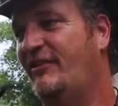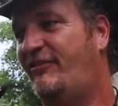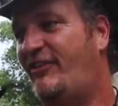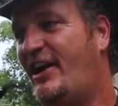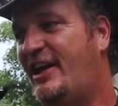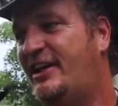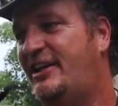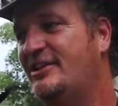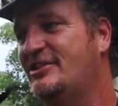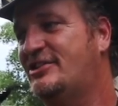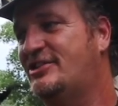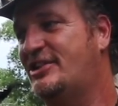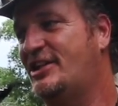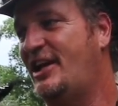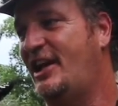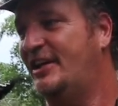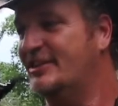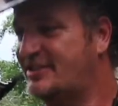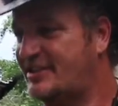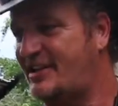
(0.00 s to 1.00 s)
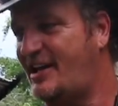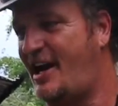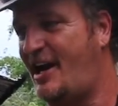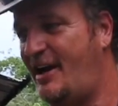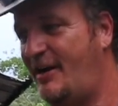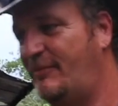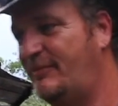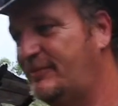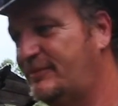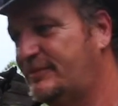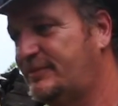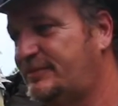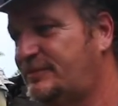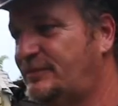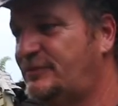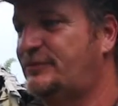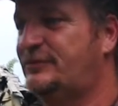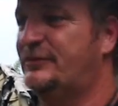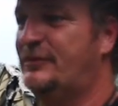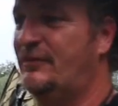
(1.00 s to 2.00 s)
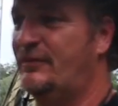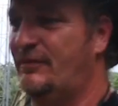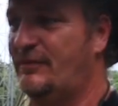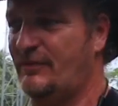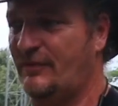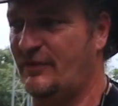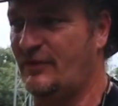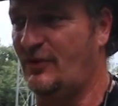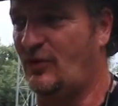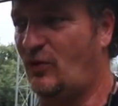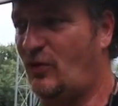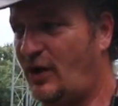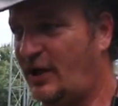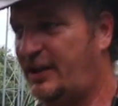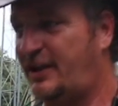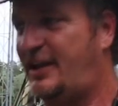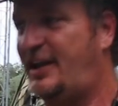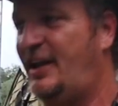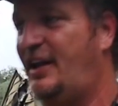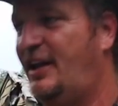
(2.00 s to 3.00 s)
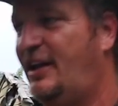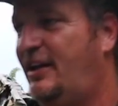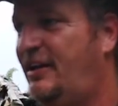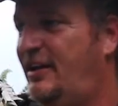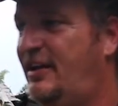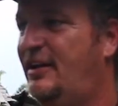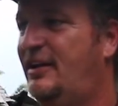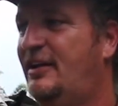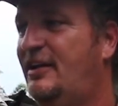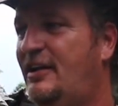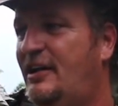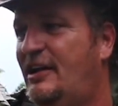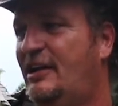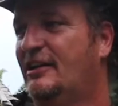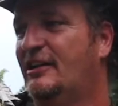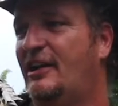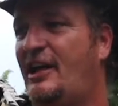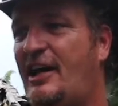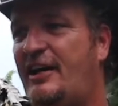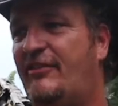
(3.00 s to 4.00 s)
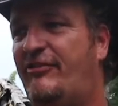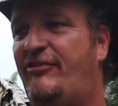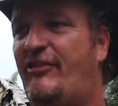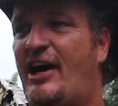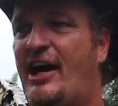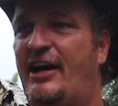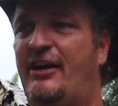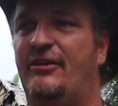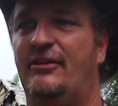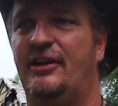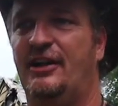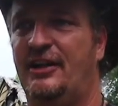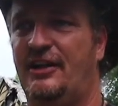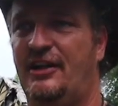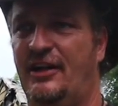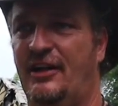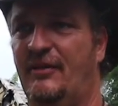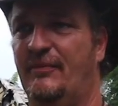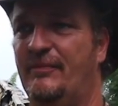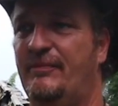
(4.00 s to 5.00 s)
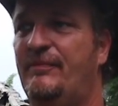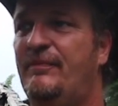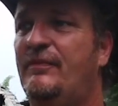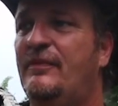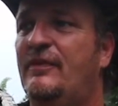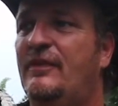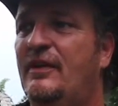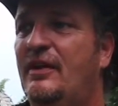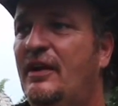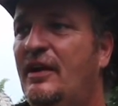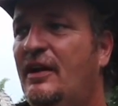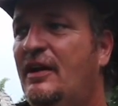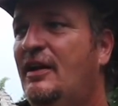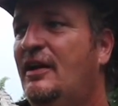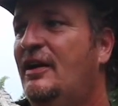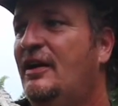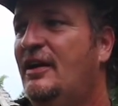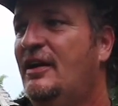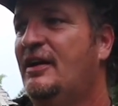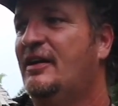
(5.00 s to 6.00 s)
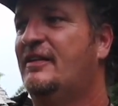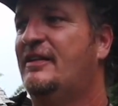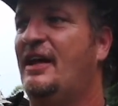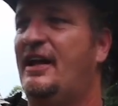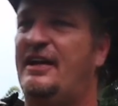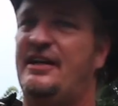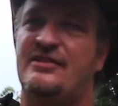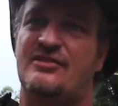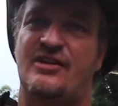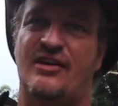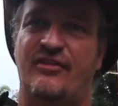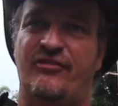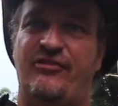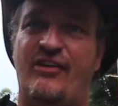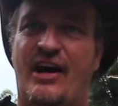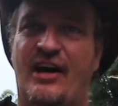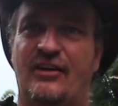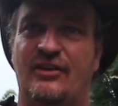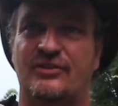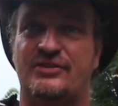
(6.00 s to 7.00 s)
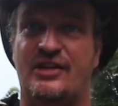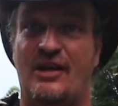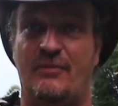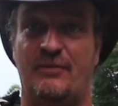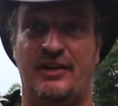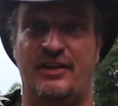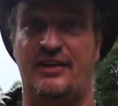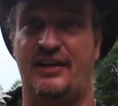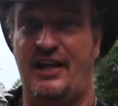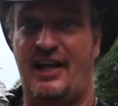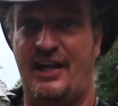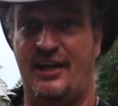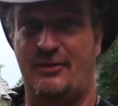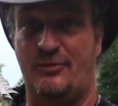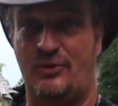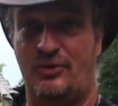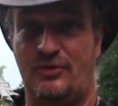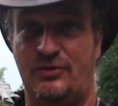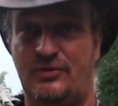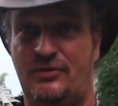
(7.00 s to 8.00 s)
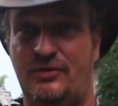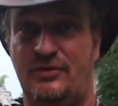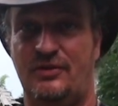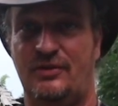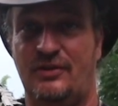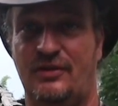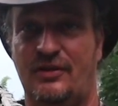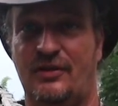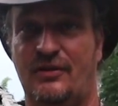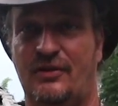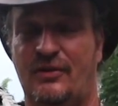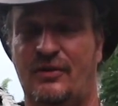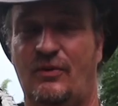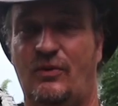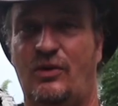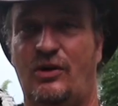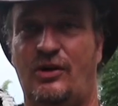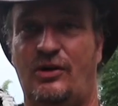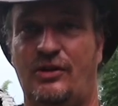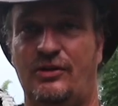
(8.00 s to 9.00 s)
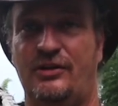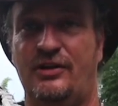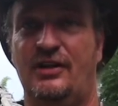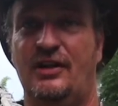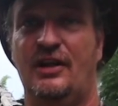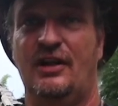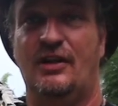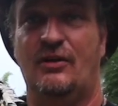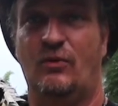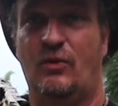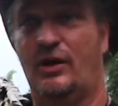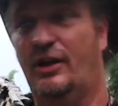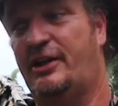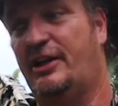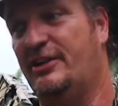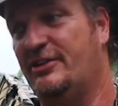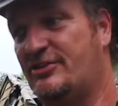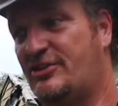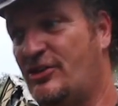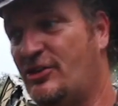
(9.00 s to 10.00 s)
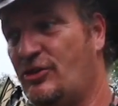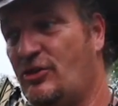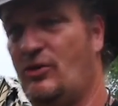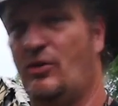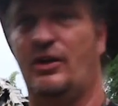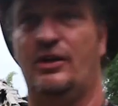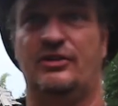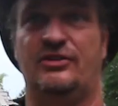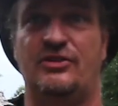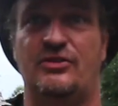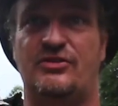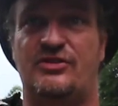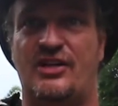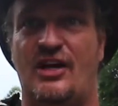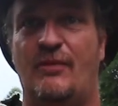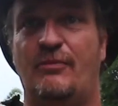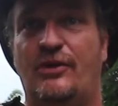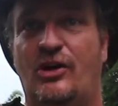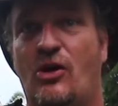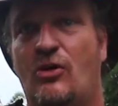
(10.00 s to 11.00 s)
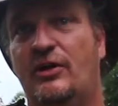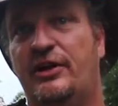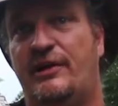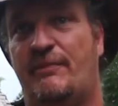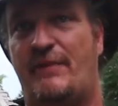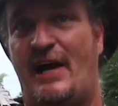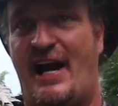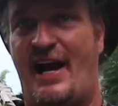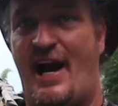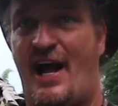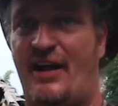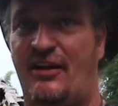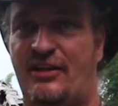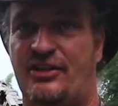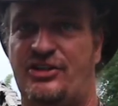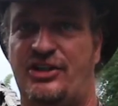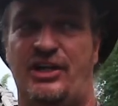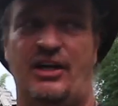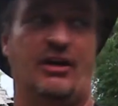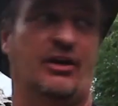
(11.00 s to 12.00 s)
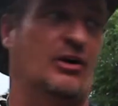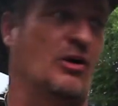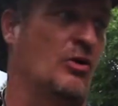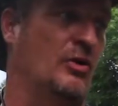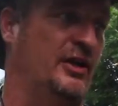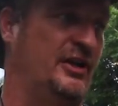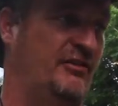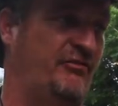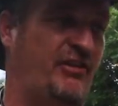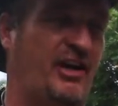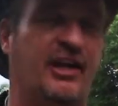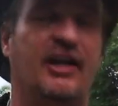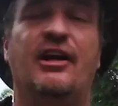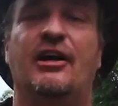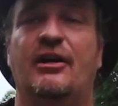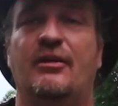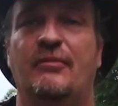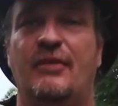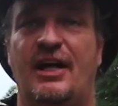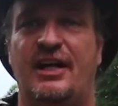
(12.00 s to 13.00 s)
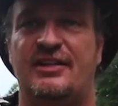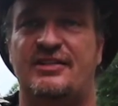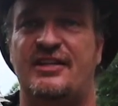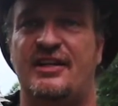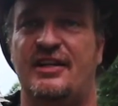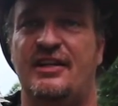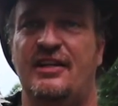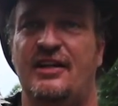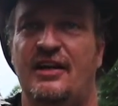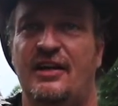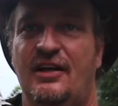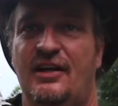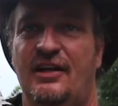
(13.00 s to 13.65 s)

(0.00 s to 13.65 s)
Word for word: If I can stop one kid, light a fire in him, that he's going to follow something in the animal world, work at a zoo or do something, go into biology or go into veterinary medicine.